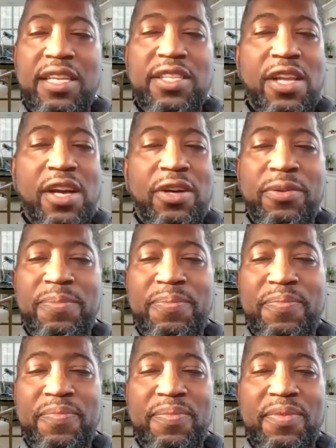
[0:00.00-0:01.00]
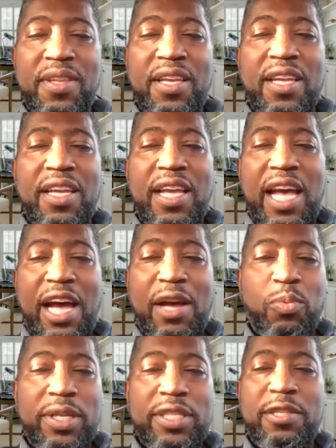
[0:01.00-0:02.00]
No, I
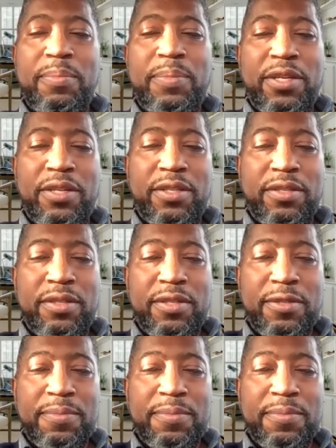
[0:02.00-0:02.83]
want to be heard.